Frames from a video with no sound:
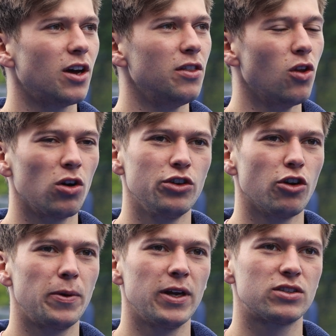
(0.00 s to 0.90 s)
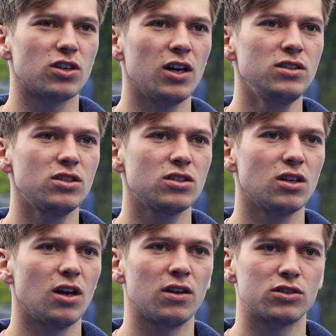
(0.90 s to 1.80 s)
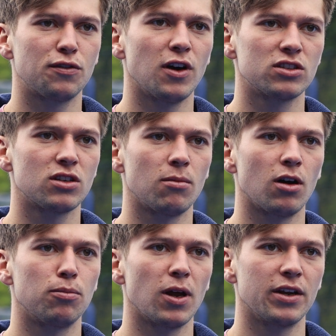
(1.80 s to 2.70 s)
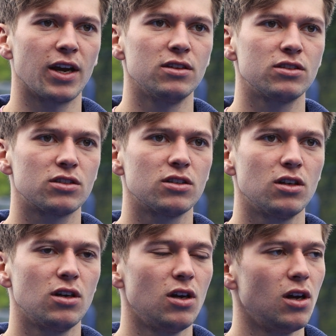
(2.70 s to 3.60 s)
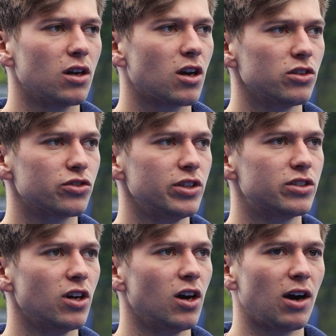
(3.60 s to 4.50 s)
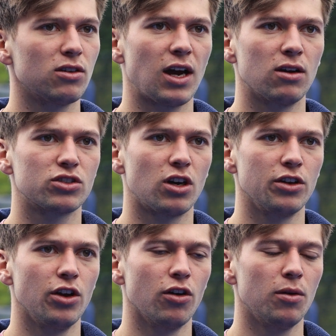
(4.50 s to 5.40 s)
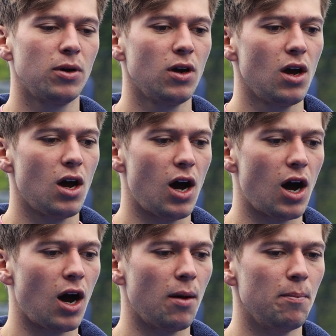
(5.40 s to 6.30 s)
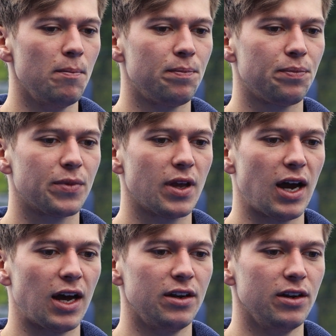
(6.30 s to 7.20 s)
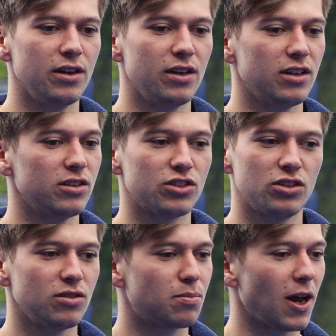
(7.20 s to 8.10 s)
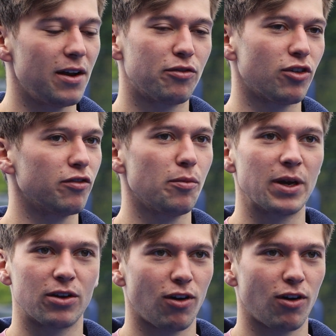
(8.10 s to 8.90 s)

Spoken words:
like non-European sides, and that's the first time I've played against countries that are outside of Europe, and playing in front of a big